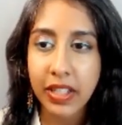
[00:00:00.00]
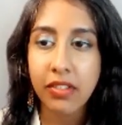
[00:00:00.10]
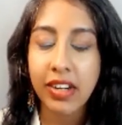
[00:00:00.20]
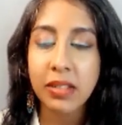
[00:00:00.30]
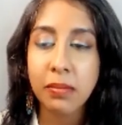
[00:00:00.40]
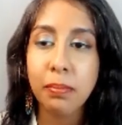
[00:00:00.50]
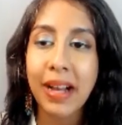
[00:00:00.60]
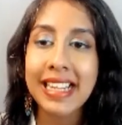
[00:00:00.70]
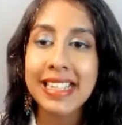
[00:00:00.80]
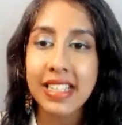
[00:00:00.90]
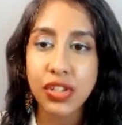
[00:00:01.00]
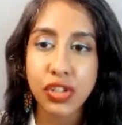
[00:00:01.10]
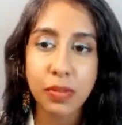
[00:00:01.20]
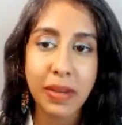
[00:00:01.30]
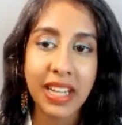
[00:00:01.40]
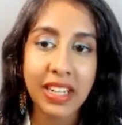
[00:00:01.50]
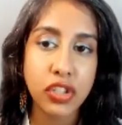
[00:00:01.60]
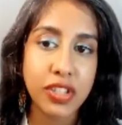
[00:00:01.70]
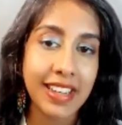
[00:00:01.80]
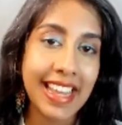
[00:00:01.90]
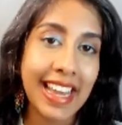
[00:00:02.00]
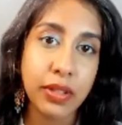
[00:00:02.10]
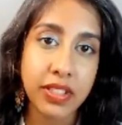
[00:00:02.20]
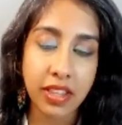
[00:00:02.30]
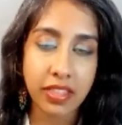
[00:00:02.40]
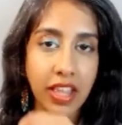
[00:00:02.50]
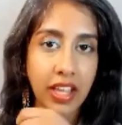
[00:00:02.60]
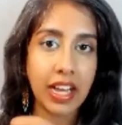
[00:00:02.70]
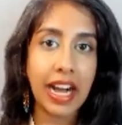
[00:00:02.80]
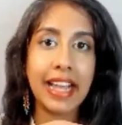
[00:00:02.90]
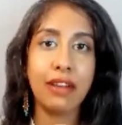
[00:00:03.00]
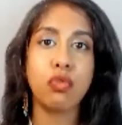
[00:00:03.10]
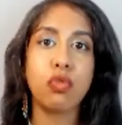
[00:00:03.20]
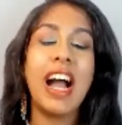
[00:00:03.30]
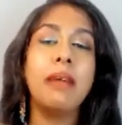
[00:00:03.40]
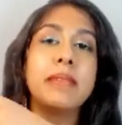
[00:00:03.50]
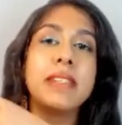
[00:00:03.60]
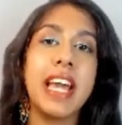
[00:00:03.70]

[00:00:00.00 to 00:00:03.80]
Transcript: Right, bandage. Bandage is a noun, it's a thing. I wrapped